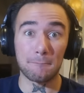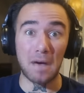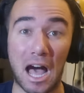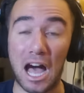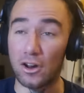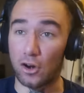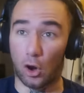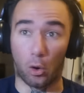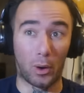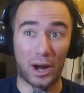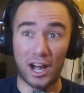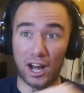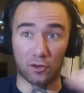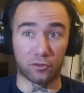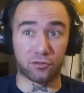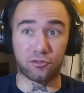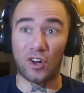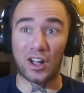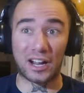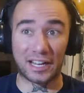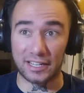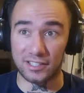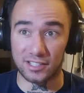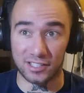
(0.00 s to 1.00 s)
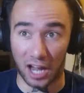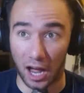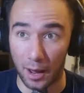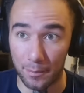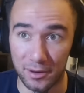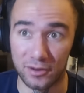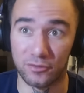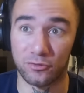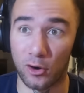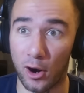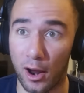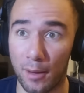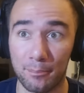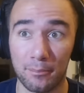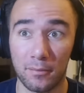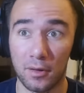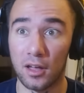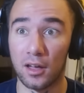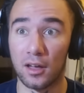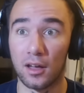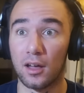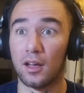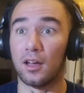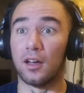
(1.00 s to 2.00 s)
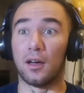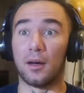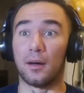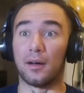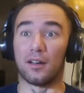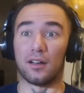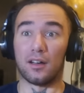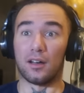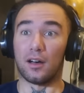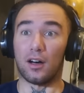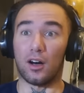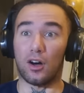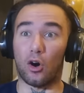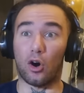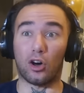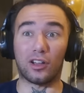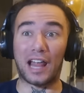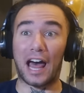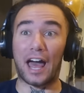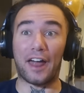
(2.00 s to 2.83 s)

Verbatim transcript: I don't know where the fuck it's coming from. All